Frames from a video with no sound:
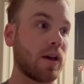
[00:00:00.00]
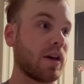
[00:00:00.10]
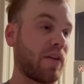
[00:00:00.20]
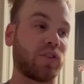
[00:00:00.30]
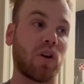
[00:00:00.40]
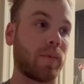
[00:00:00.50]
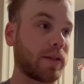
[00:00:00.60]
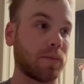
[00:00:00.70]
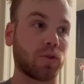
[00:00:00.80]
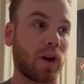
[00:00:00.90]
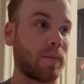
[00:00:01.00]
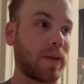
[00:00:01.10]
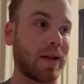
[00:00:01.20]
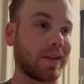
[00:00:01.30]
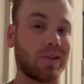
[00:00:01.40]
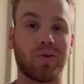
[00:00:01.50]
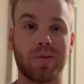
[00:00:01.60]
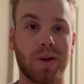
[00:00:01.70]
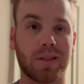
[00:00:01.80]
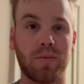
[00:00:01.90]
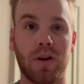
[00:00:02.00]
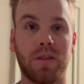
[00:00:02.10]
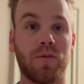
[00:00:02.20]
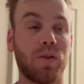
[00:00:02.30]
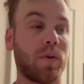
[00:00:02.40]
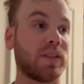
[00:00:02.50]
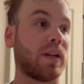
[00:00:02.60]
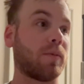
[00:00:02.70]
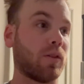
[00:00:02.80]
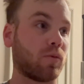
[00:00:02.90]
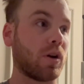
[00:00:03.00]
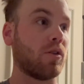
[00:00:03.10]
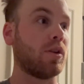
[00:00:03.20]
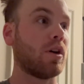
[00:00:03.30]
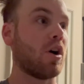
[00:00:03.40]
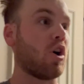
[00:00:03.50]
If so, I might subscribe to that. It's like $200 a month for the months that I'm on the road.